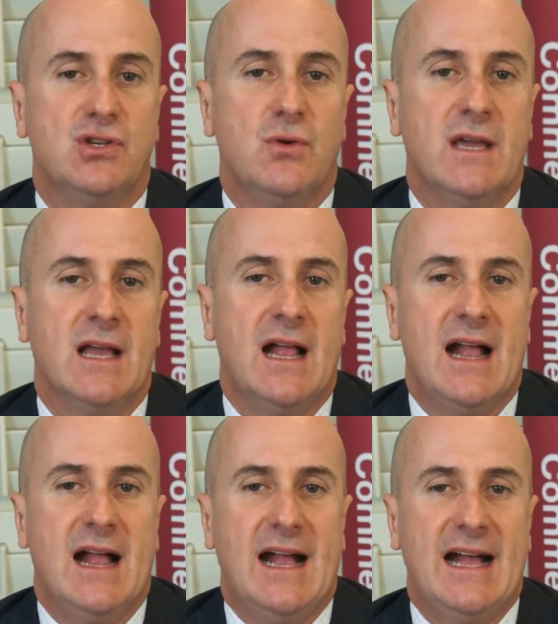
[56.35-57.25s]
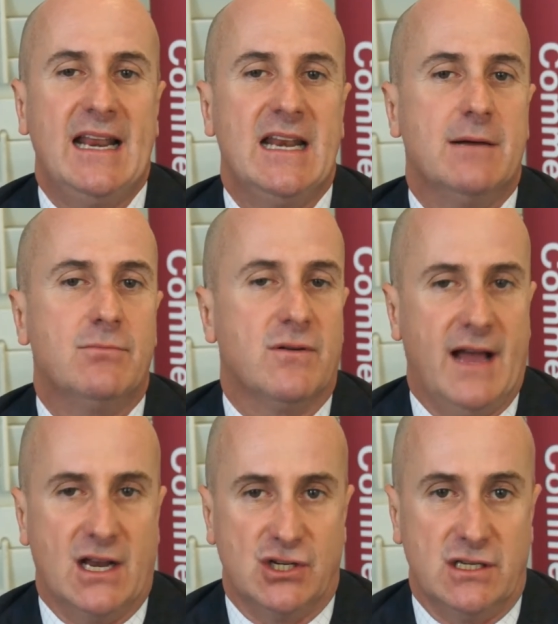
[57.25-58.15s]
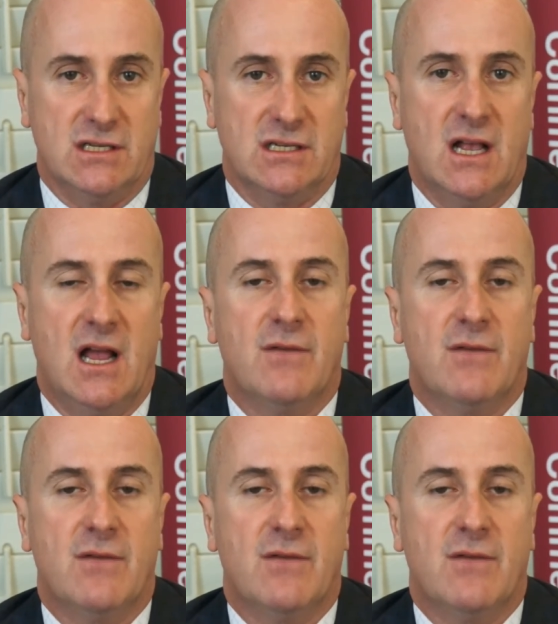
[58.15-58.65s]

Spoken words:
doing any number of actions,